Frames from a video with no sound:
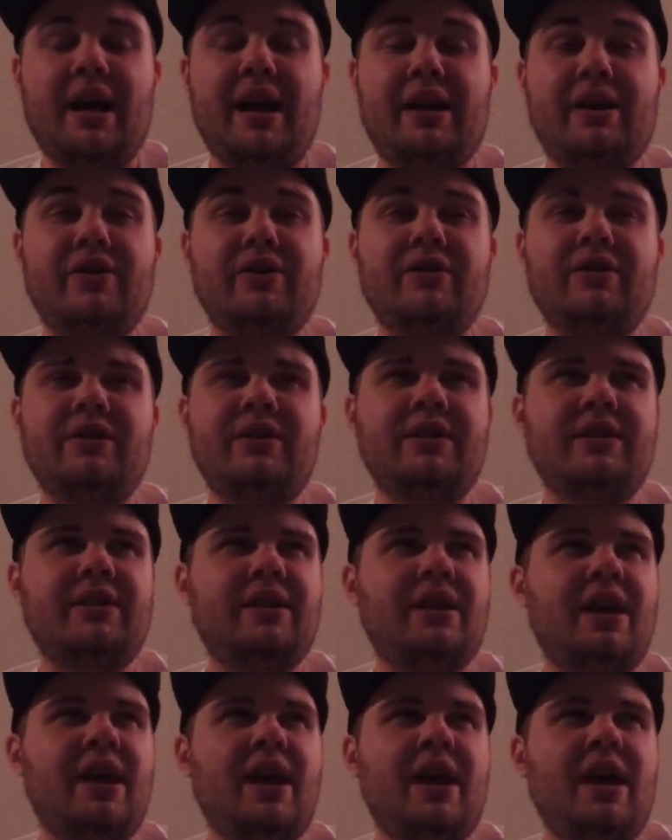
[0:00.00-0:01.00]

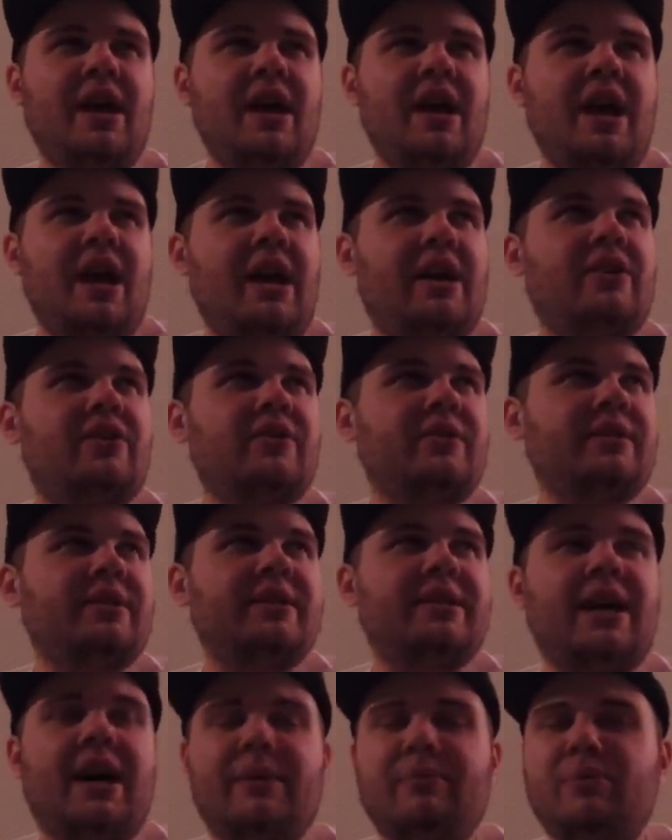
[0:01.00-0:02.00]
couldn't I couldn't
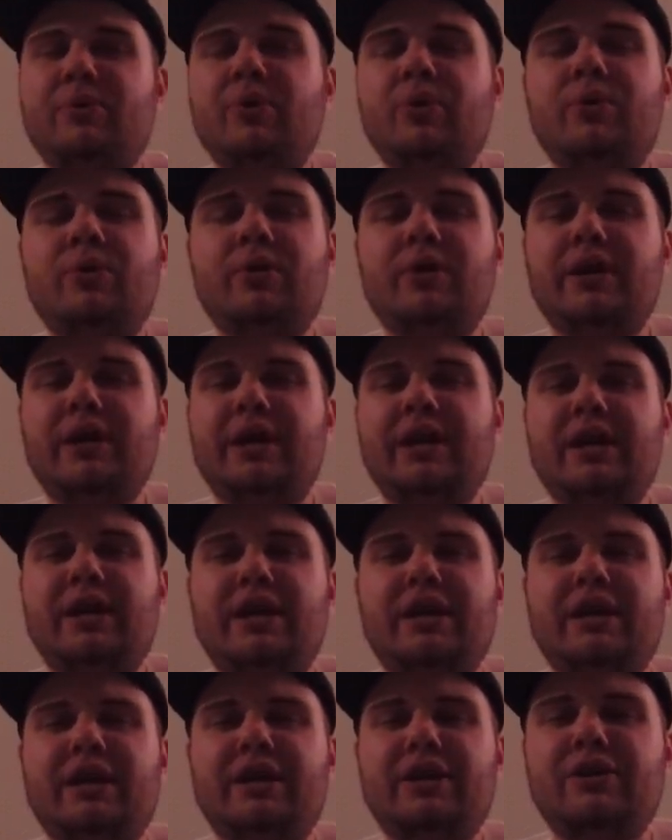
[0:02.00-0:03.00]
stop
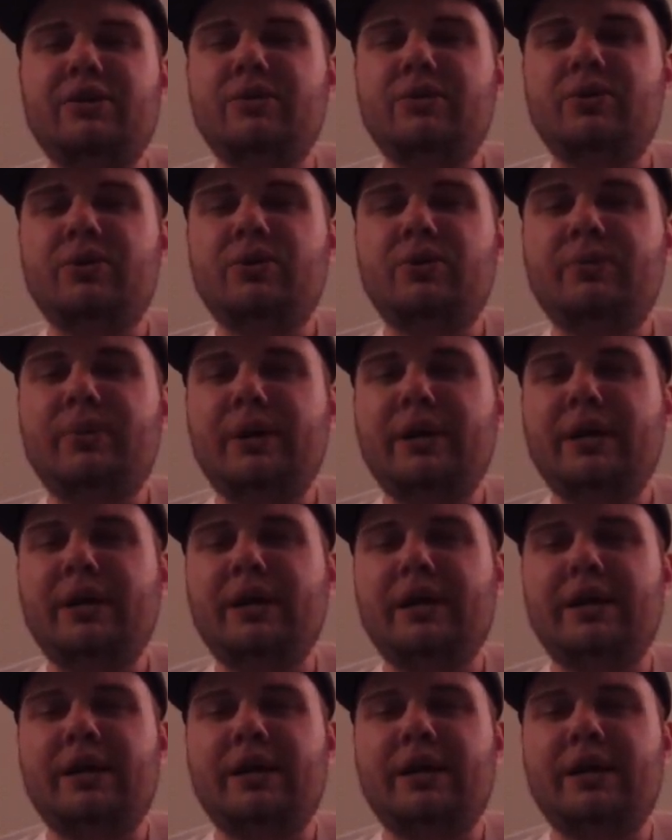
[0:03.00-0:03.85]
Googling and YouTubing,